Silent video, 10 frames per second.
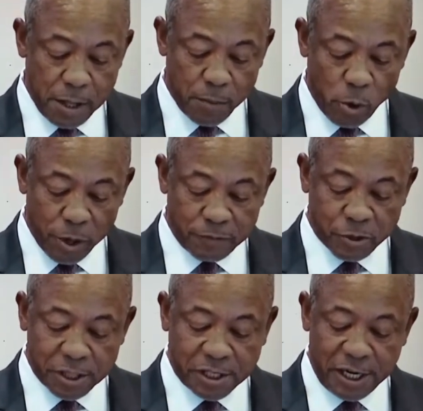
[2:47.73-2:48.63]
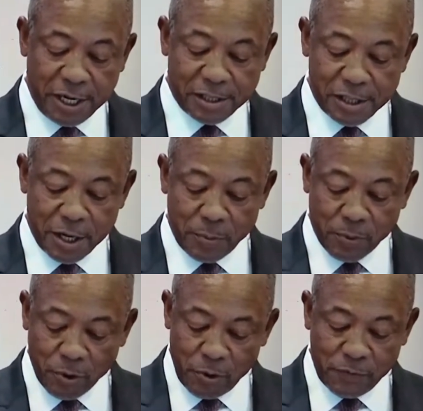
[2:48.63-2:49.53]
the Board of Trustees then
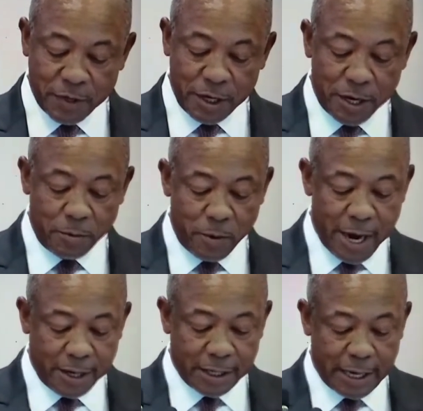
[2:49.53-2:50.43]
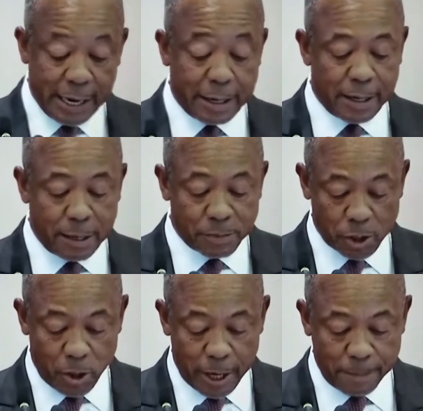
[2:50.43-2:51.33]
approved an unranked, and I'm
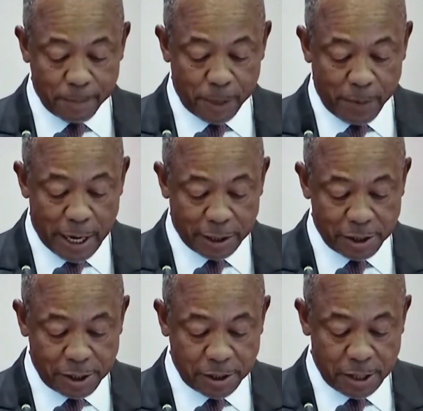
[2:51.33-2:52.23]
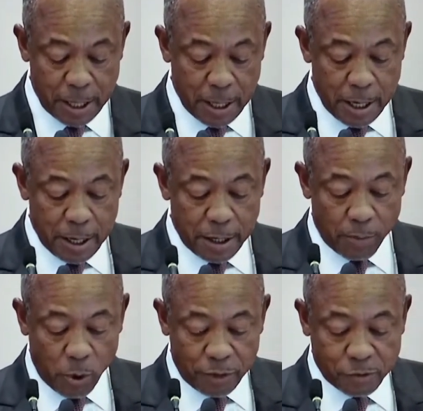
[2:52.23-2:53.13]
sorry, apologies. The
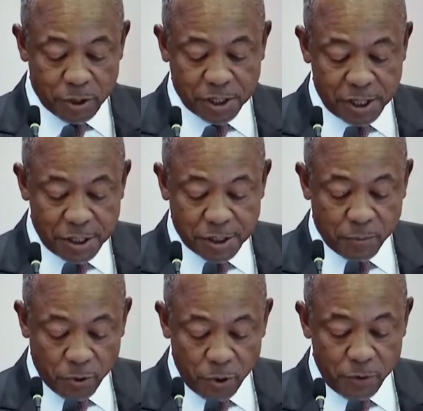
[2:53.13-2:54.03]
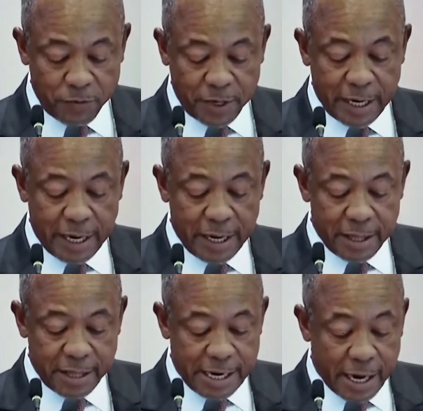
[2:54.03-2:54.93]
Board of Trustees approved
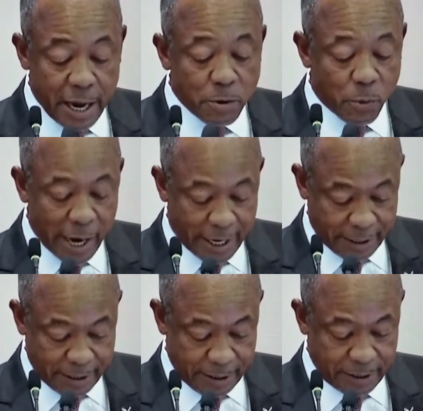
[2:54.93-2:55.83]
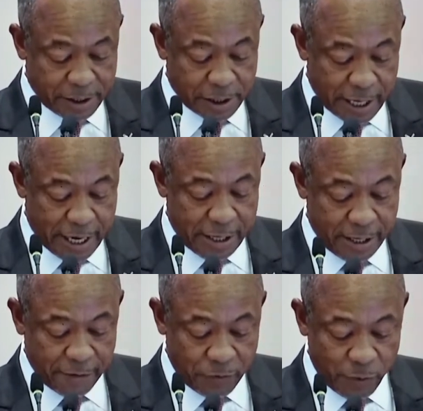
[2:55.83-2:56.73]
the unranked slate
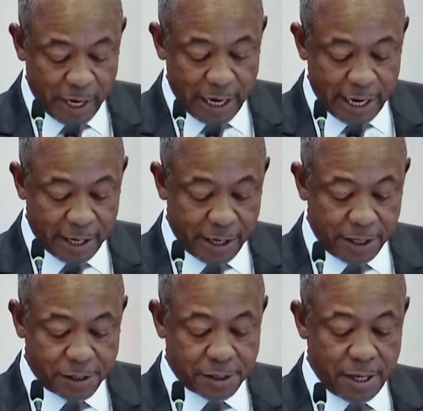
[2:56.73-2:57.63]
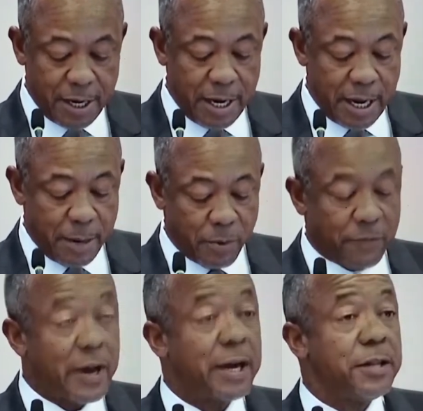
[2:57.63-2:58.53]
of three candidates and
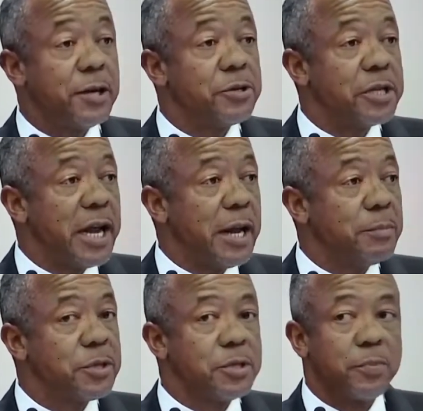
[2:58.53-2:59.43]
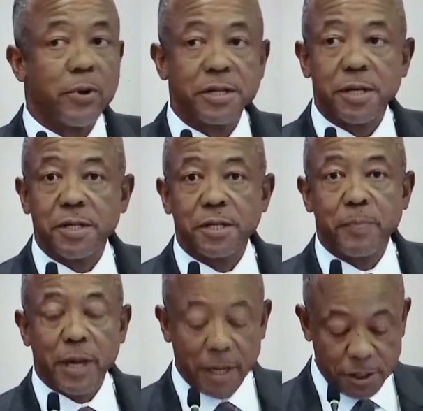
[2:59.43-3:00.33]
provided those names to President
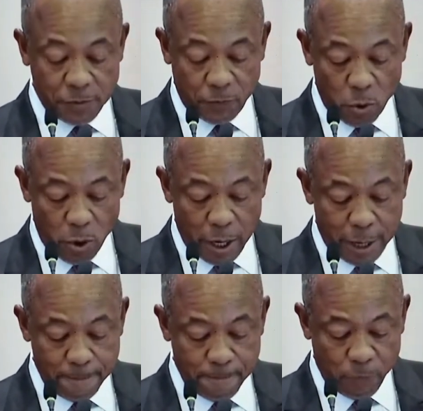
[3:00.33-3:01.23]
Spellings for, uh,